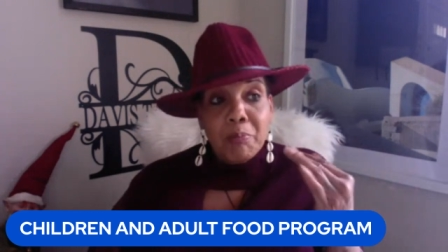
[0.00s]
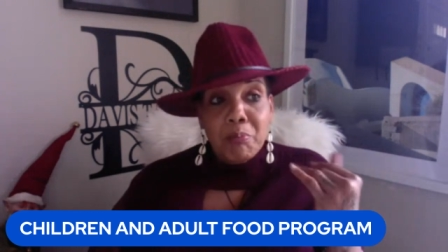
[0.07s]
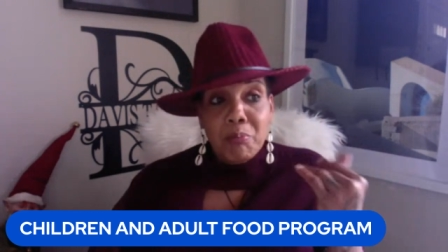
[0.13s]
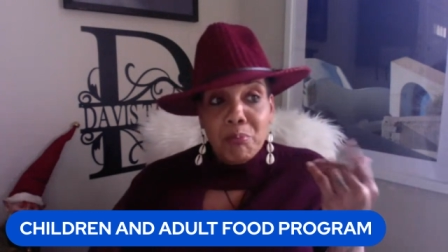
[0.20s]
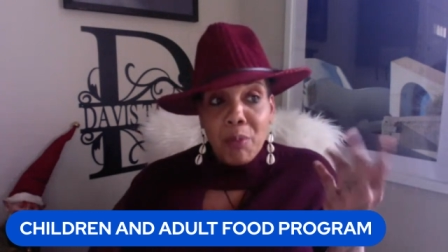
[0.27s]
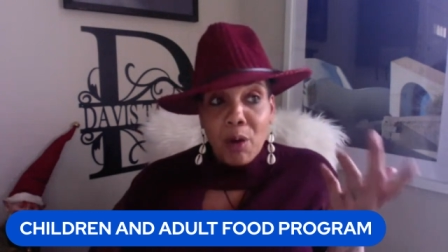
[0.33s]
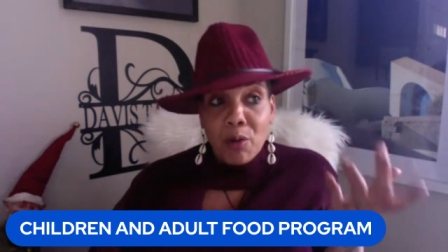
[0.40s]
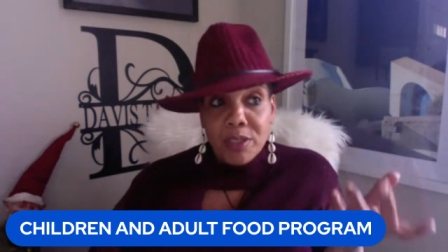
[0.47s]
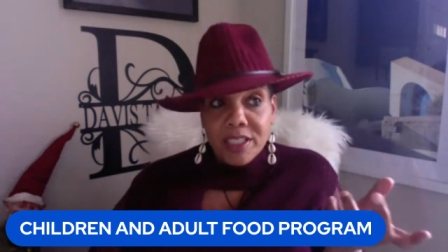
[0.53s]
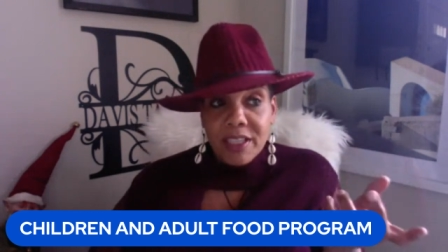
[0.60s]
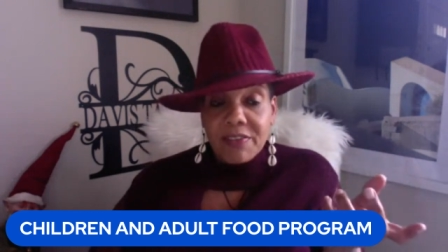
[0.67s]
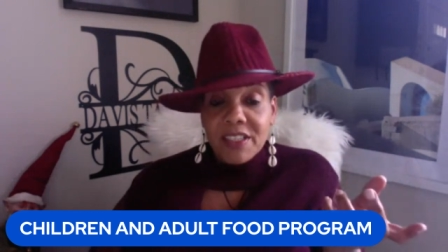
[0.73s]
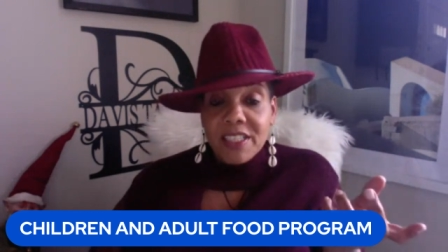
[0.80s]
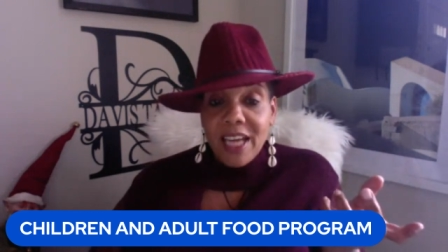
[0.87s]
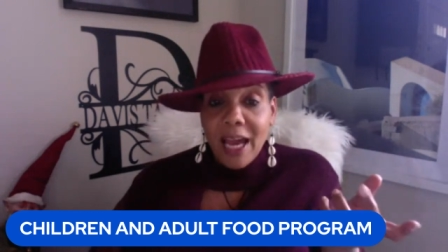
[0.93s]

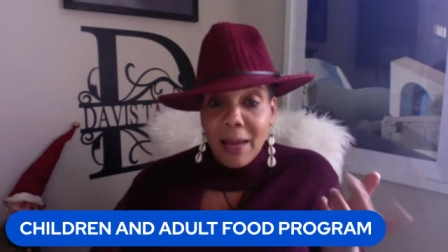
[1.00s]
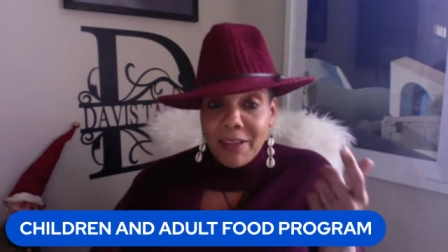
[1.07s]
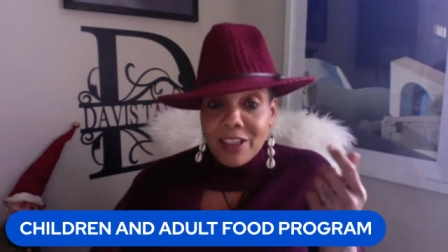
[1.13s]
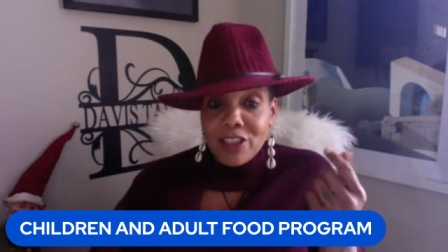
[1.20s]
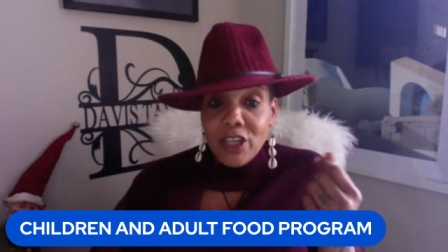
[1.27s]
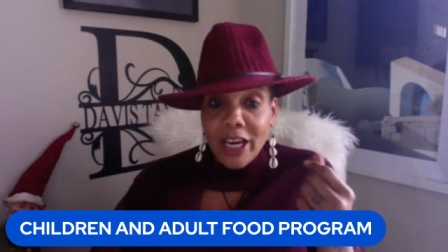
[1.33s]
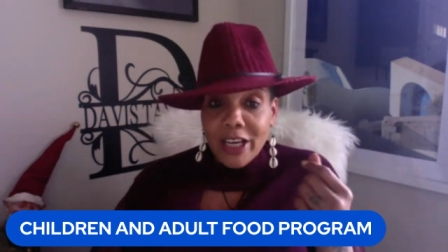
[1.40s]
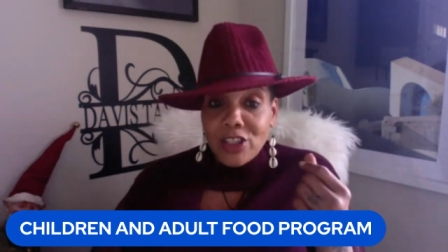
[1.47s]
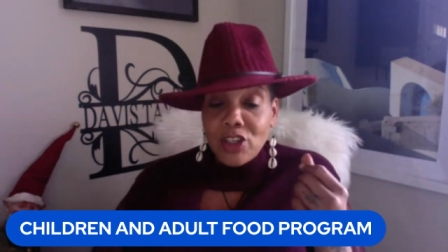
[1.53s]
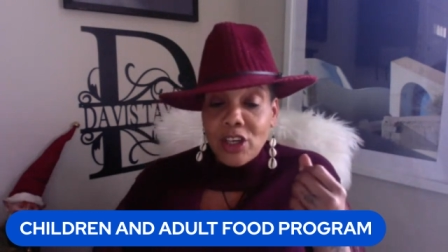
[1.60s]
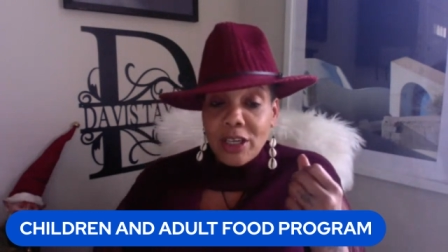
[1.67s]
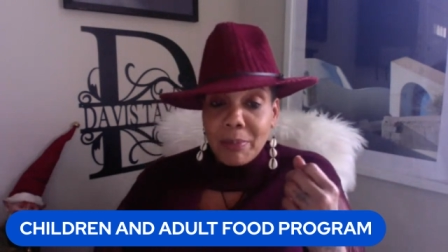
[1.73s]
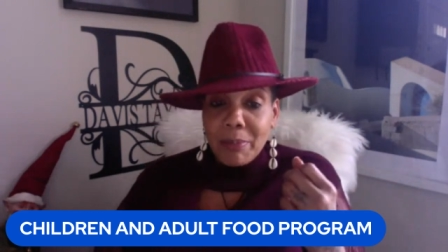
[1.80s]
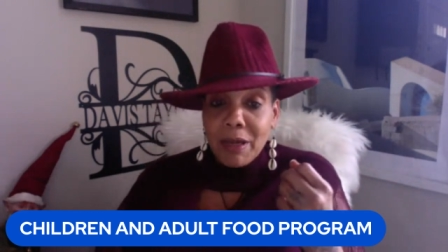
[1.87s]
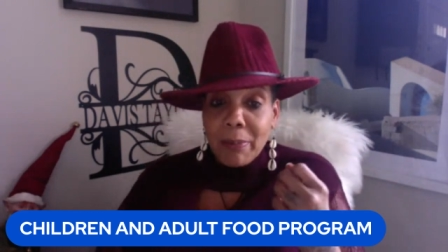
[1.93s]
most of the time that check is
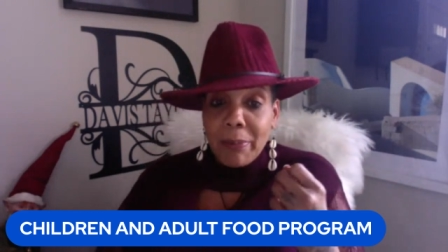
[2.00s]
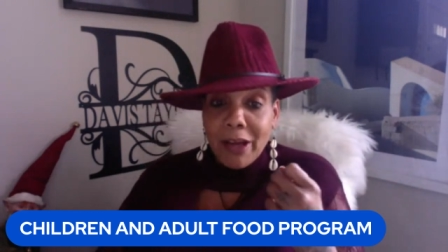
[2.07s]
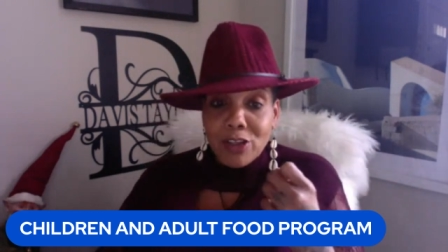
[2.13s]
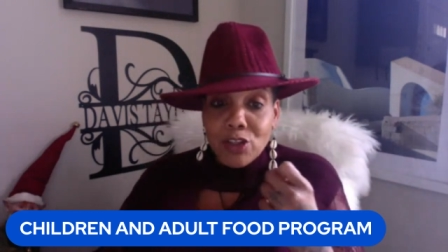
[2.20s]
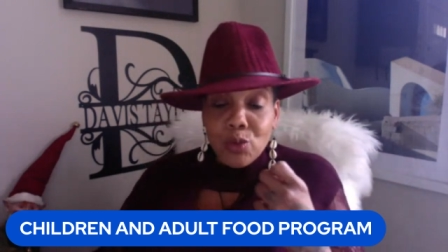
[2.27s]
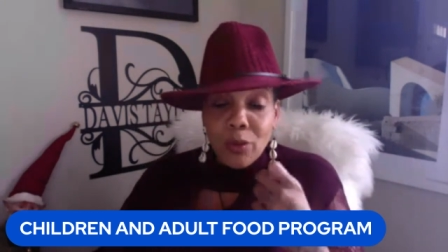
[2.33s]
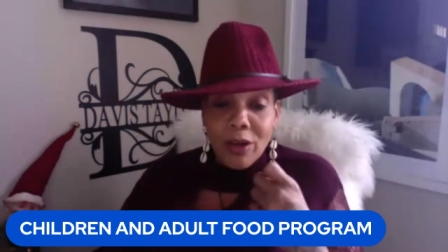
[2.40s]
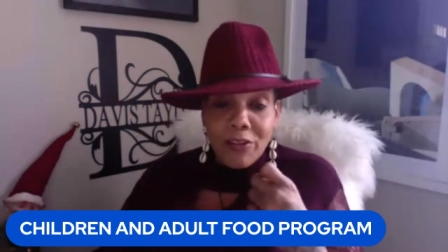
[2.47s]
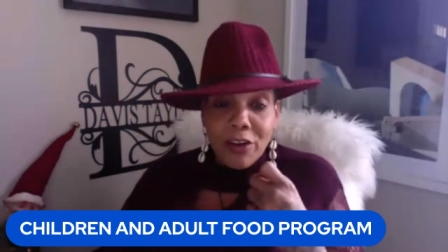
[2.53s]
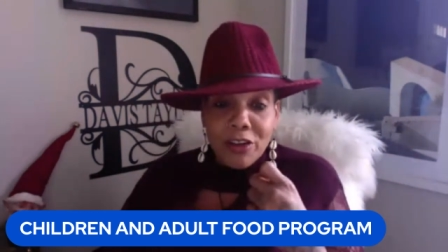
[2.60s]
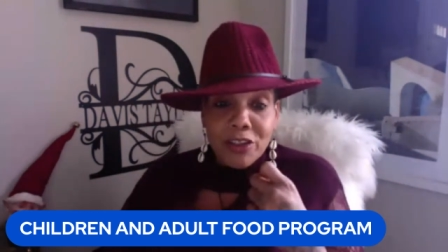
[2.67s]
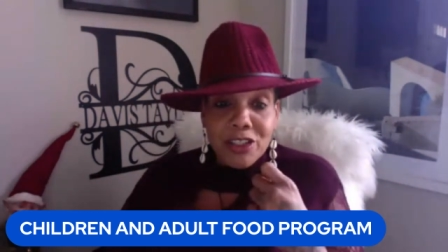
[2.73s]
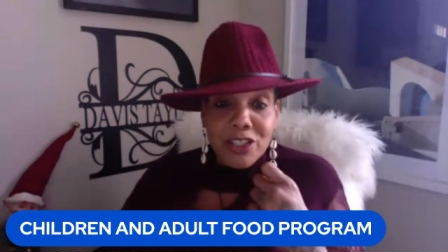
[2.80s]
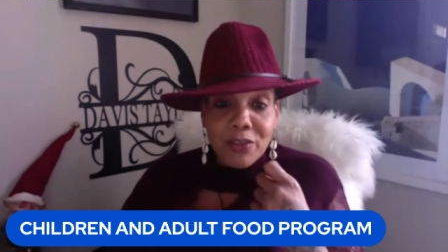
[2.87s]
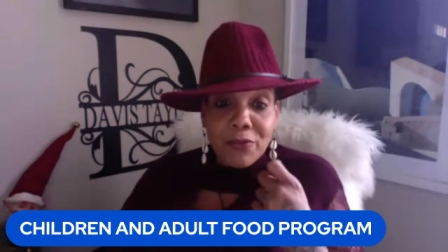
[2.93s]
going to be about twelve
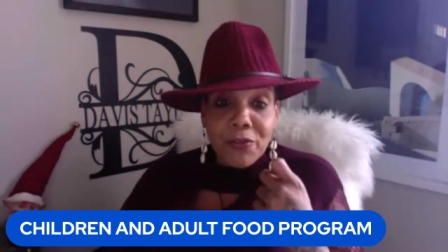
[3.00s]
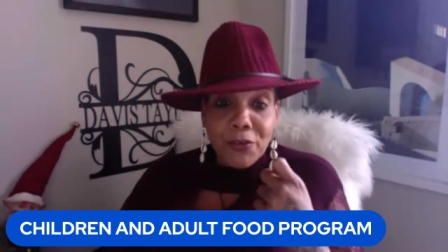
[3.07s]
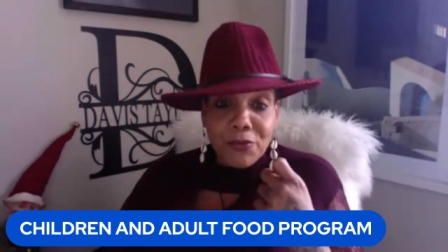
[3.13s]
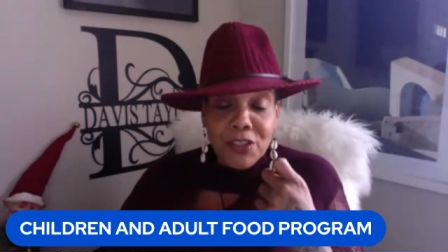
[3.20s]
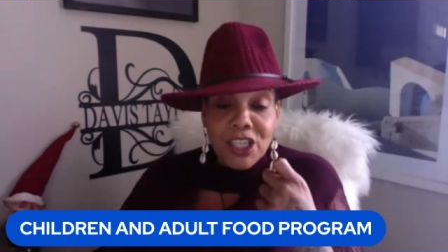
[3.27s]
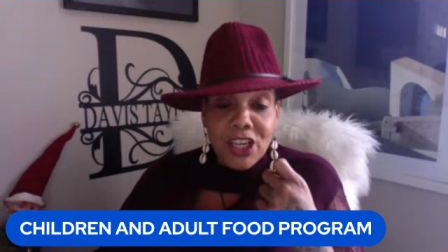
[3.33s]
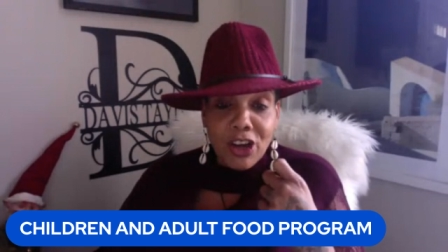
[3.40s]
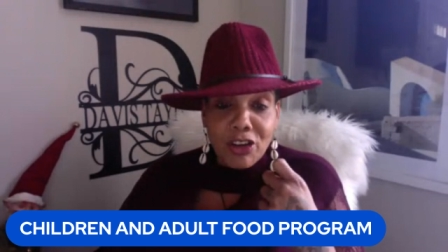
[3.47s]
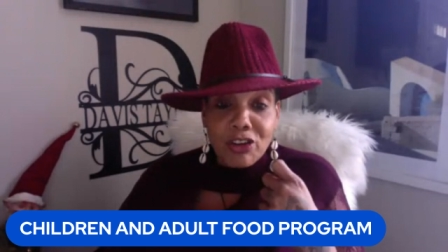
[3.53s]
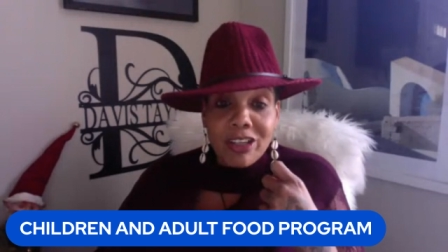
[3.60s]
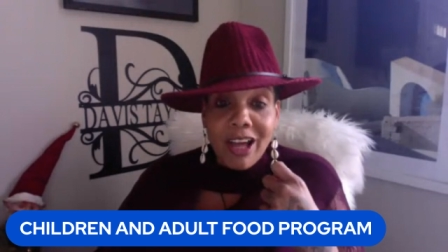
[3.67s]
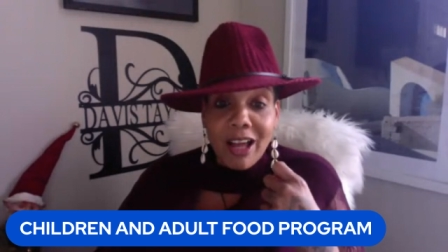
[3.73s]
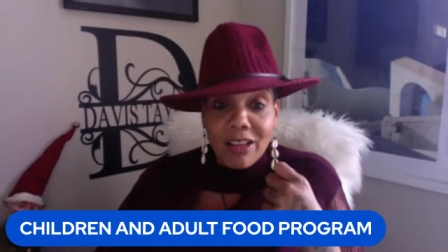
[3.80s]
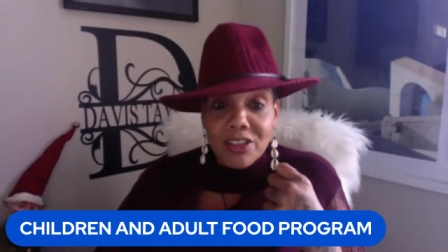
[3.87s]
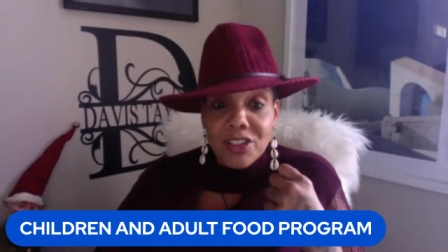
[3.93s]
hundred to fifteen
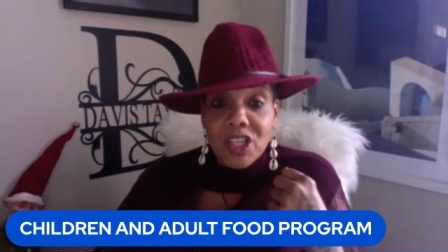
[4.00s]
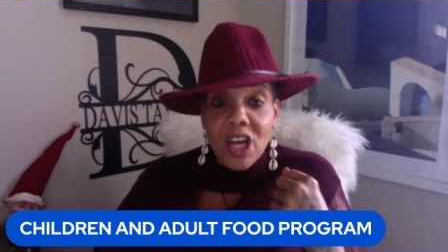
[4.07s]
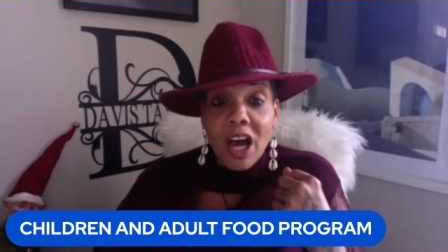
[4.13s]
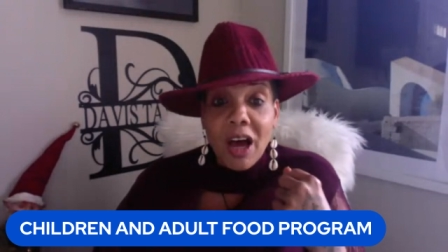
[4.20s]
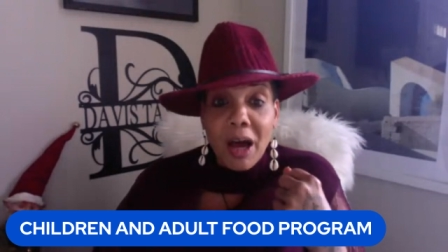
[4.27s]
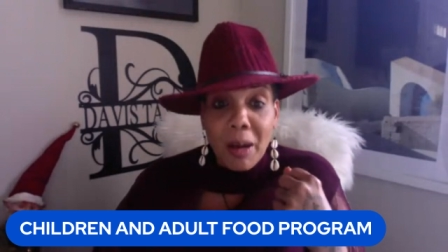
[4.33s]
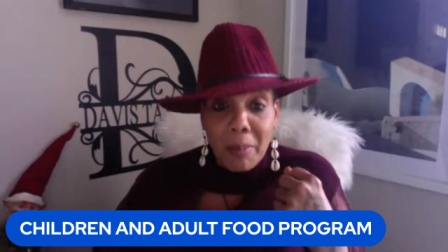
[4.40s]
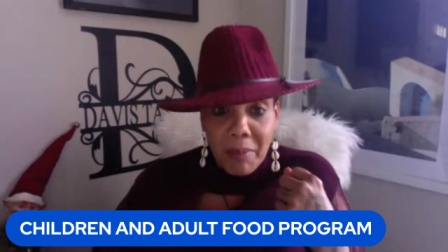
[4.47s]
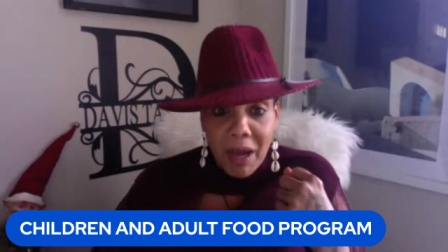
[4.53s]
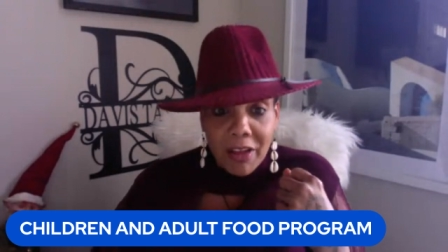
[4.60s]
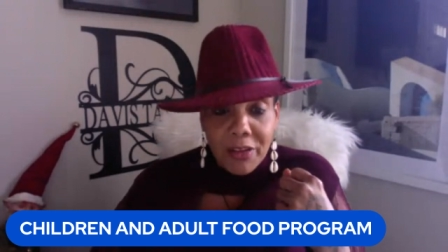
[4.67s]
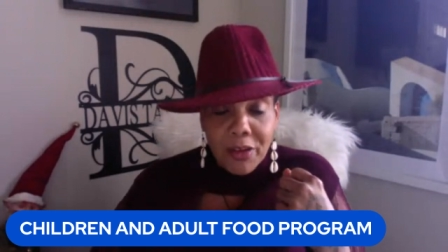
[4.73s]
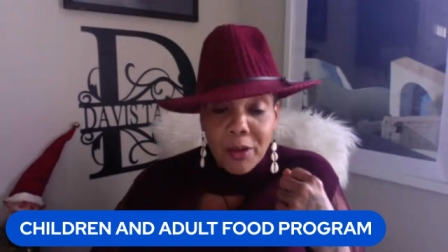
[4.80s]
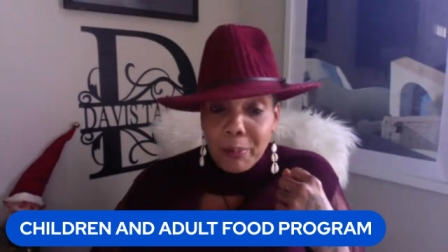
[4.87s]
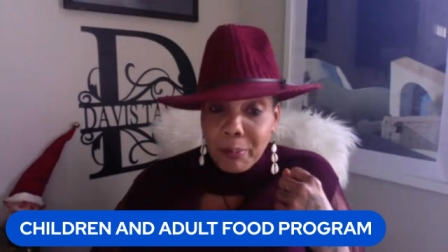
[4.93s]
hundred dollars a
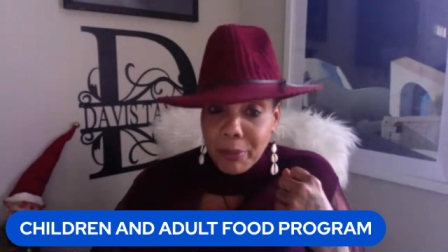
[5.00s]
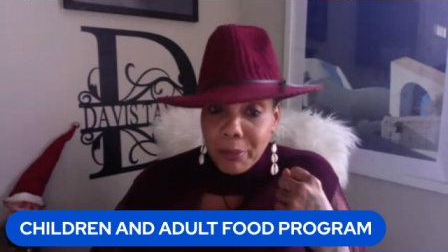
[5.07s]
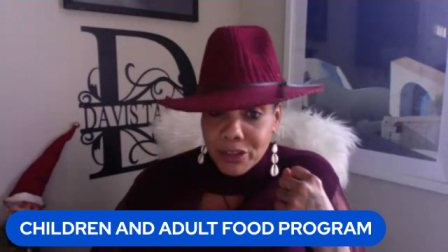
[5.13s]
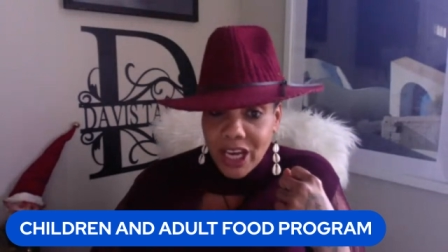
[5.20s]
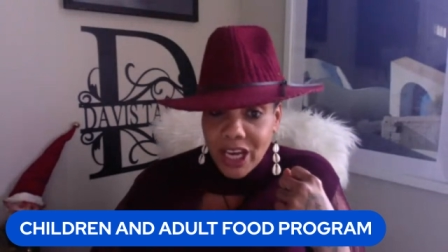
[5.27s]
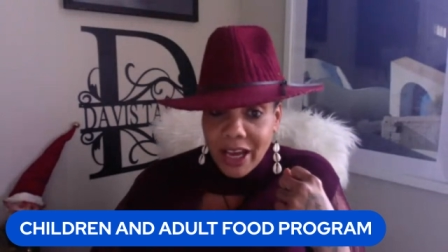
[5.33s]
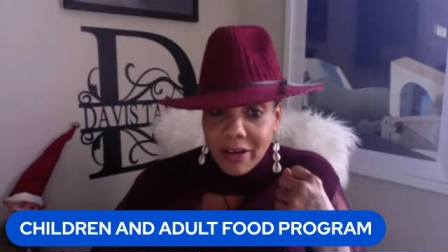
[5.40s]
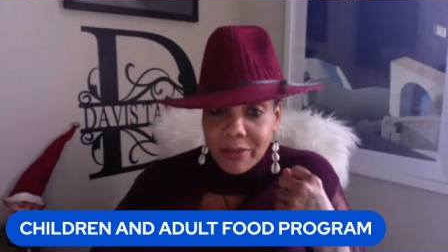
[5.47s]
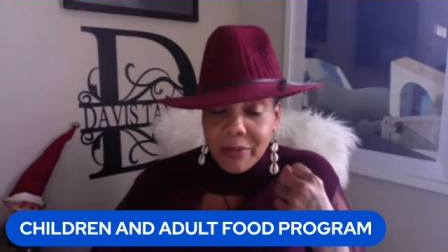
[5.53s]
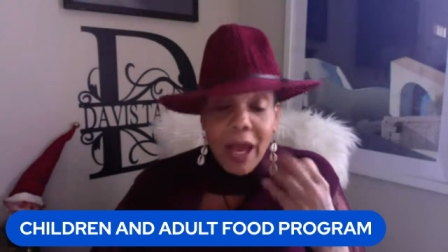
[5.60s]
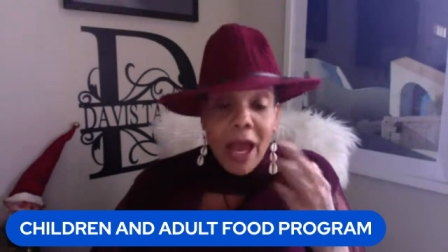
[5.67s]
month per child.